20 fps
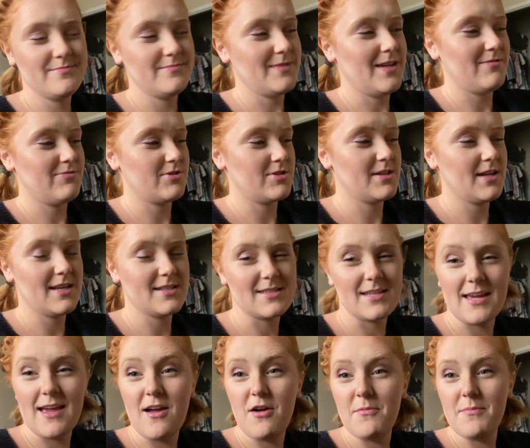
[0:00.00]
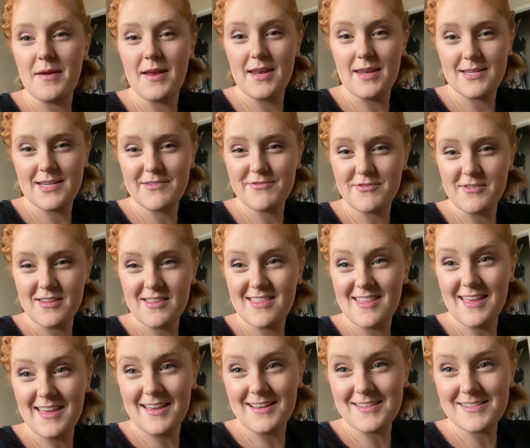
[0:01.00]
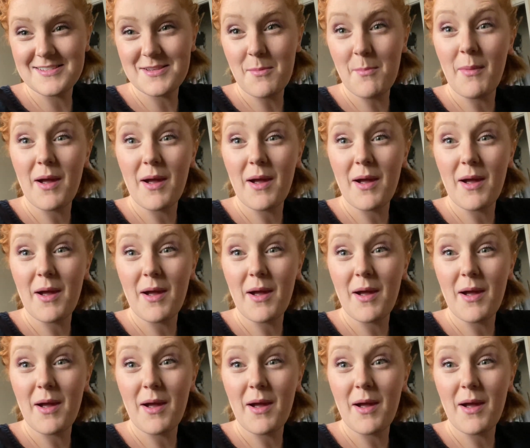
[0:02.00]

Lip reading: after testing out many different things,